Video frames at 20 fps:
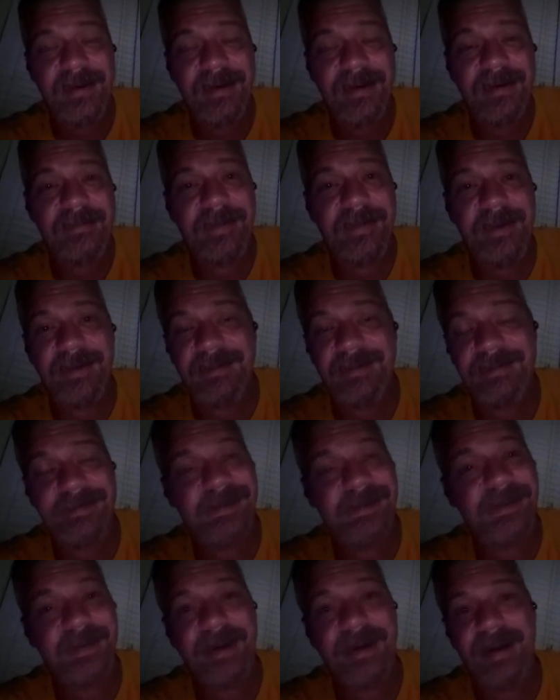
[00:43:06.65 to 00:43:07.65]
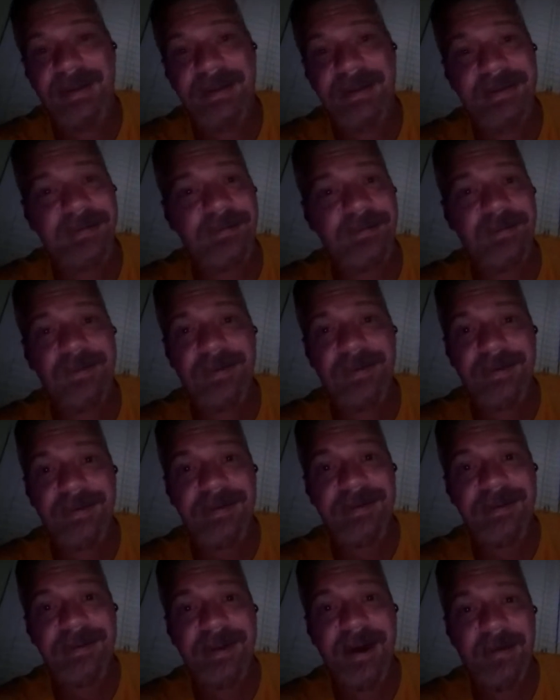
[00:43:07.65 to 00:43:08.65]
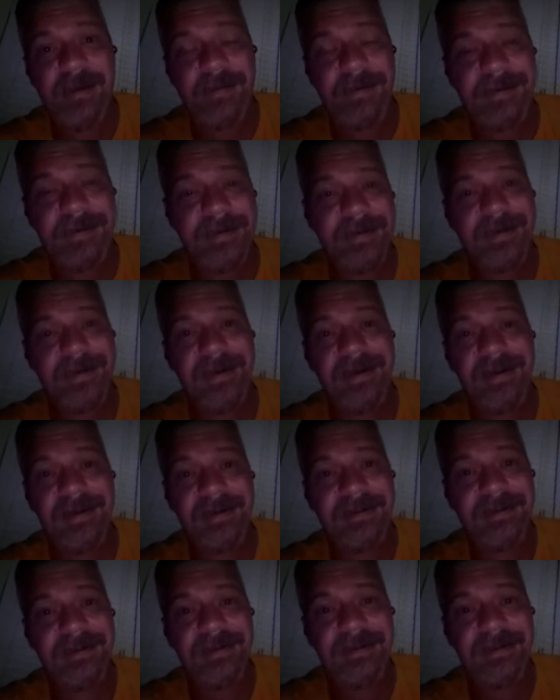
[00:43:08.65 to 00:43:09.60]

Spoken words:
I mean, you got this one opportunity,